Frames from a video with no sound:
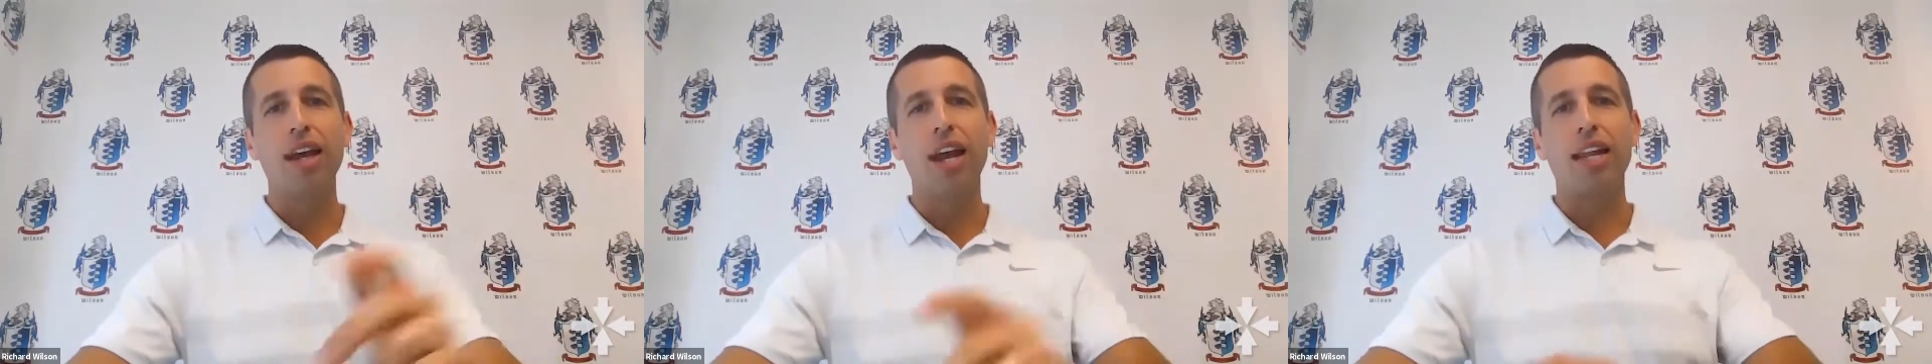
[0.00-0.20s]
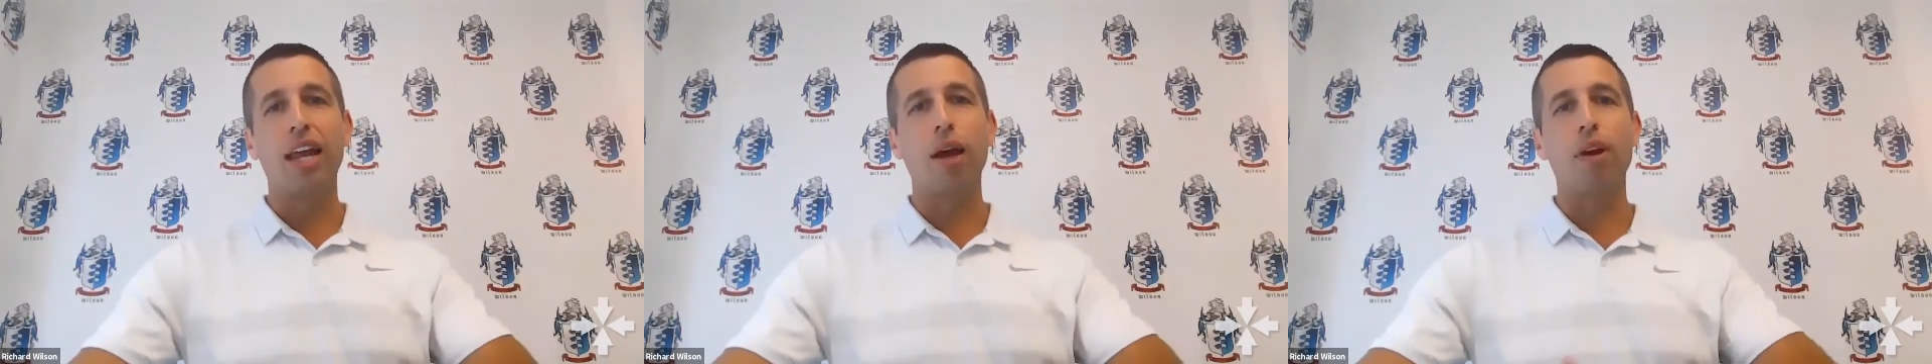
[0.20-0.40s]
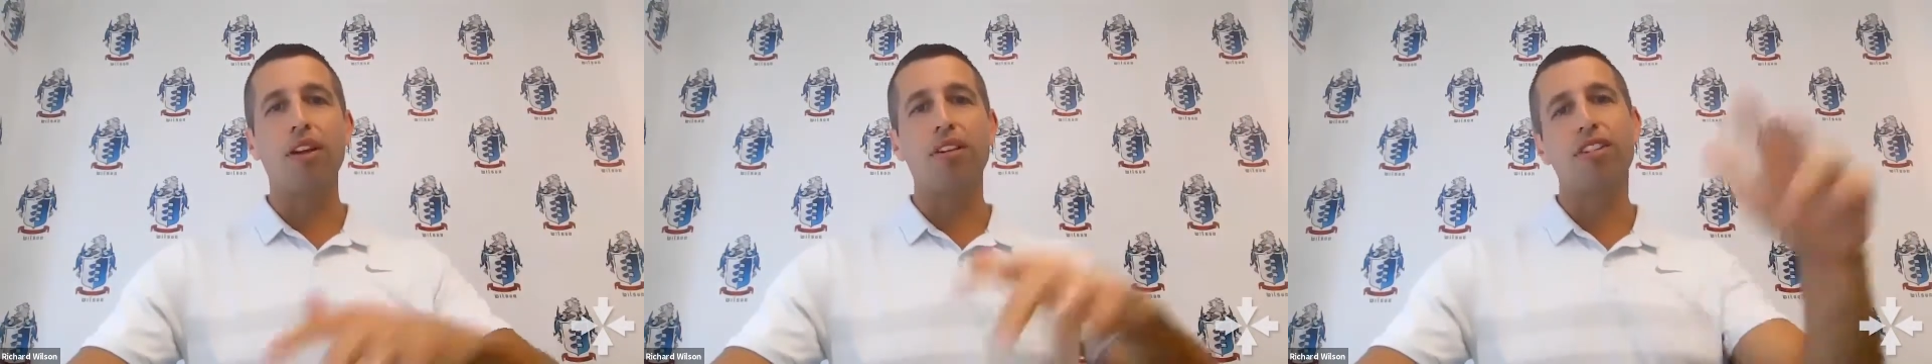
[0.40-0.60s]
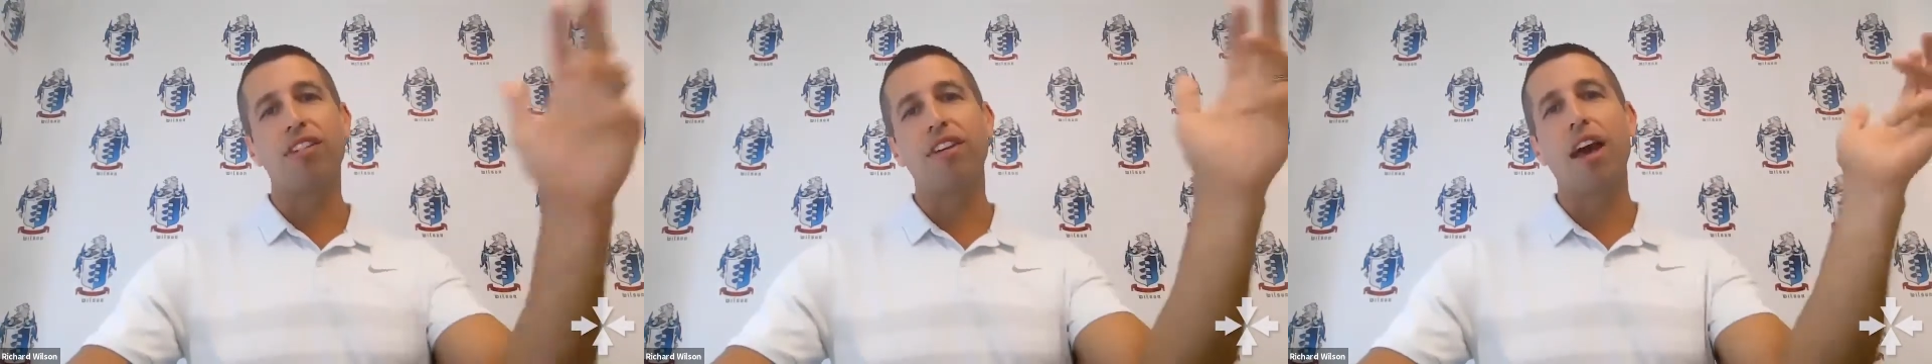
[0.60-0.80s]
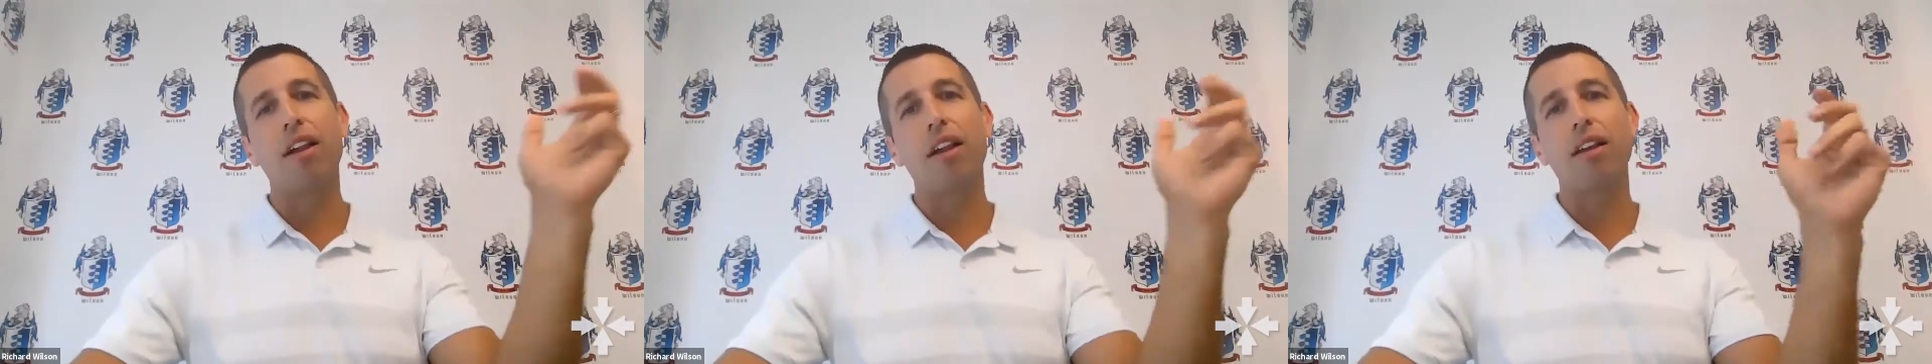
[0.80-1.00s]
and they want to
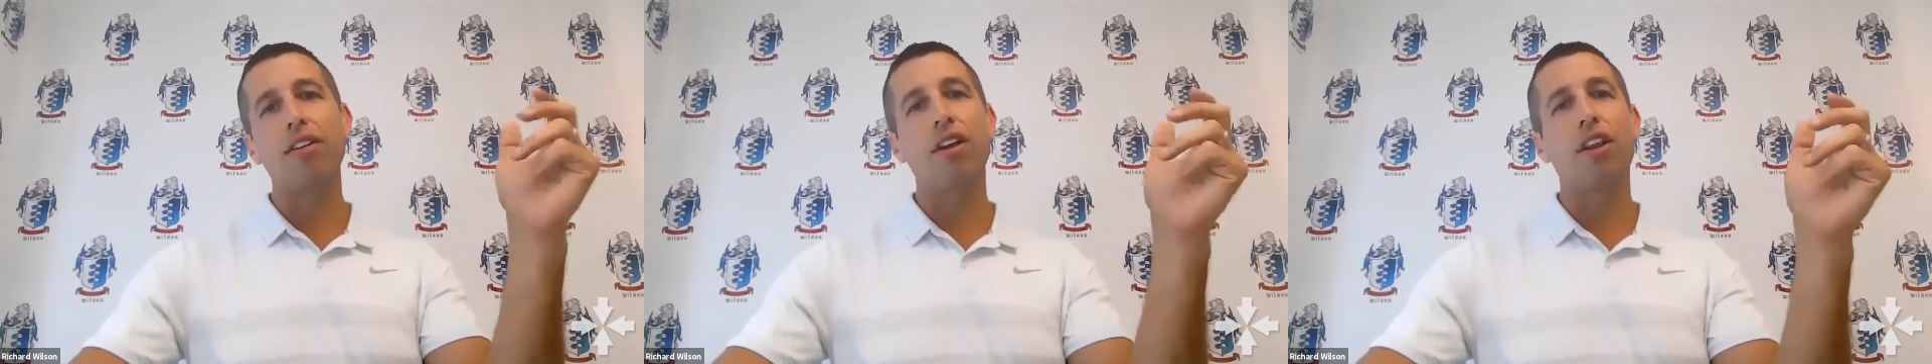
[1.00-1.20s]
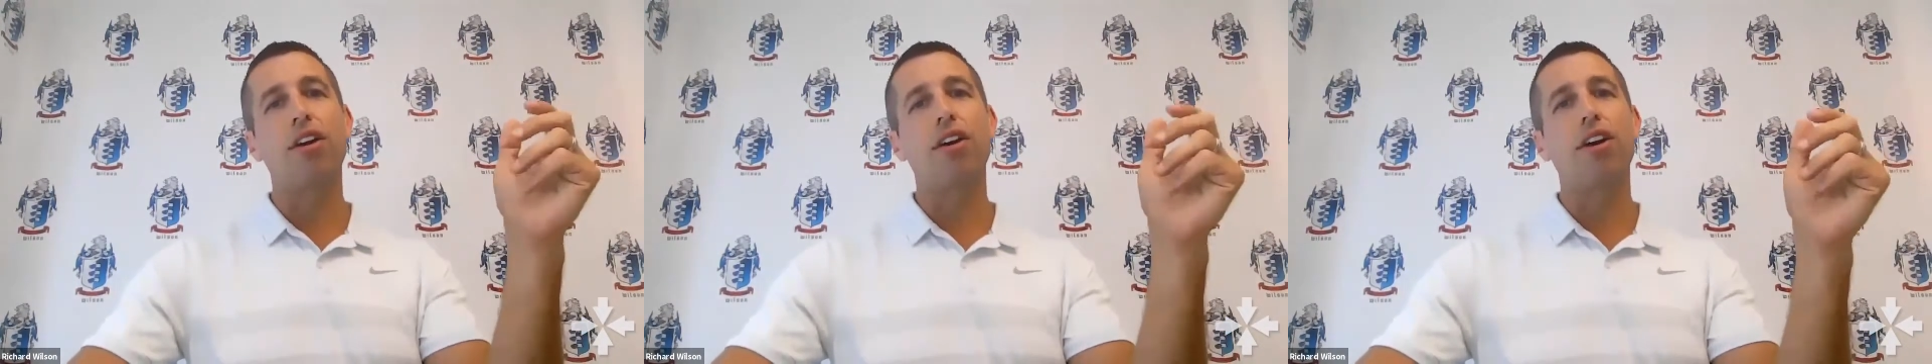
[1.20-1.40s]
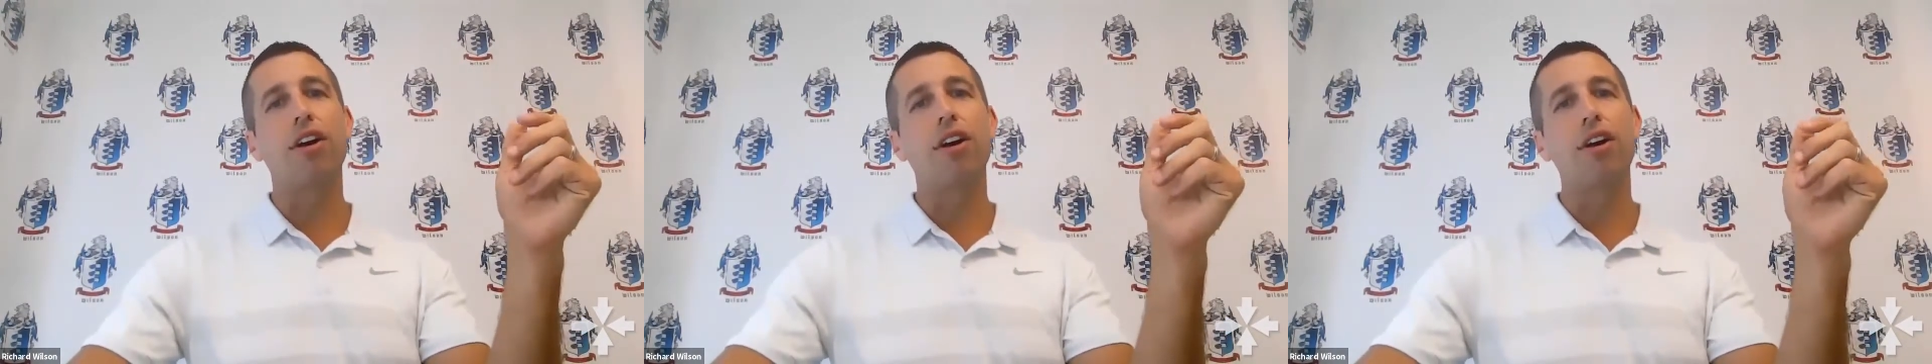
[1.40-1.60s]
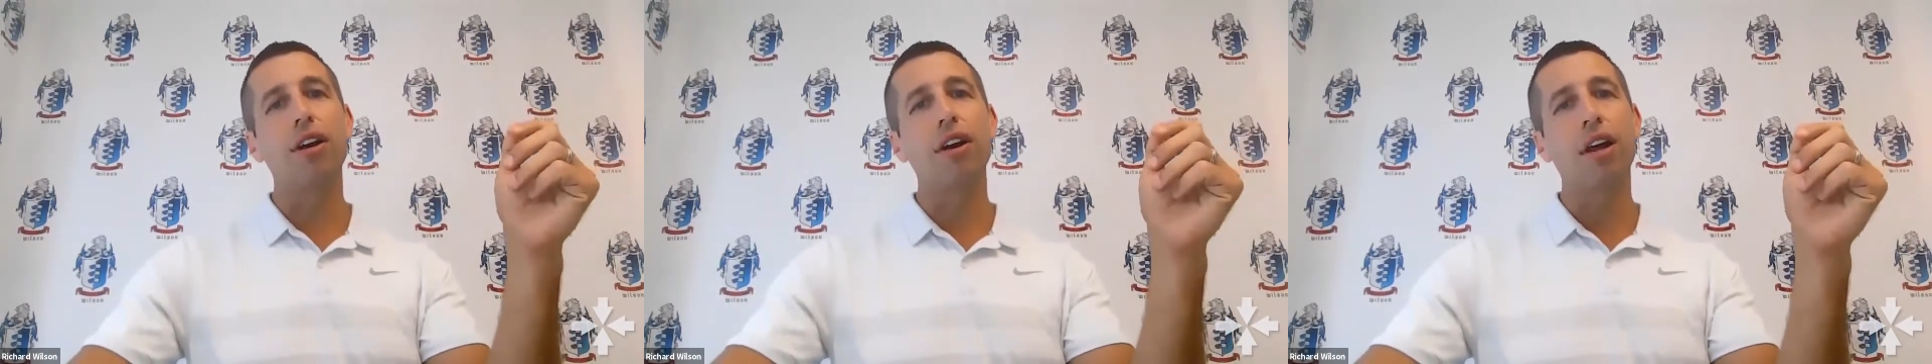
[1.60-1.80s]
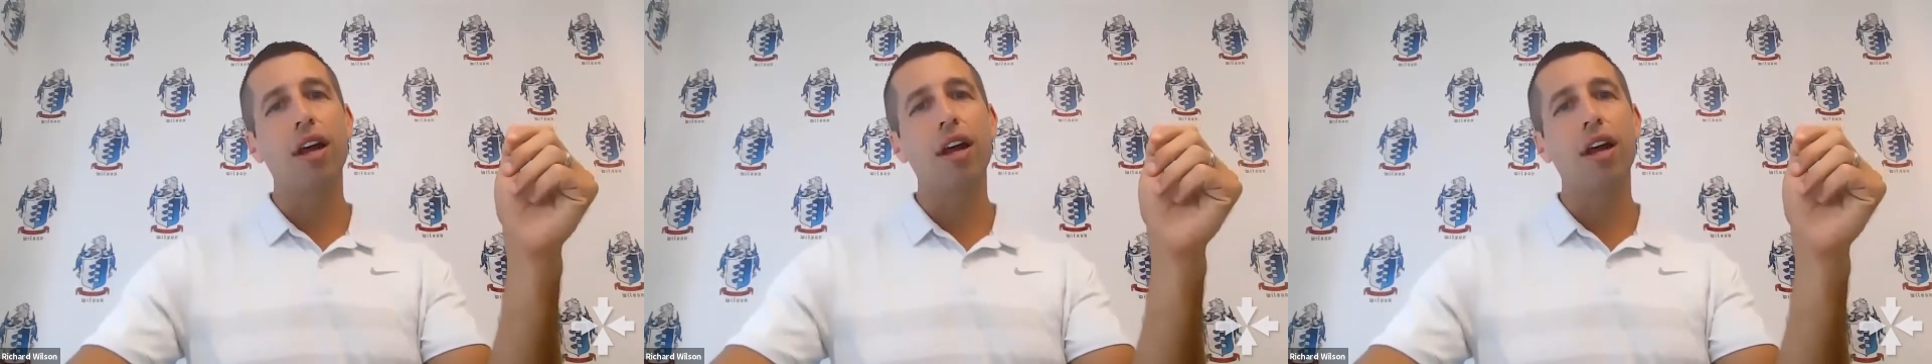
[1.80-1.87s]
sell into the herd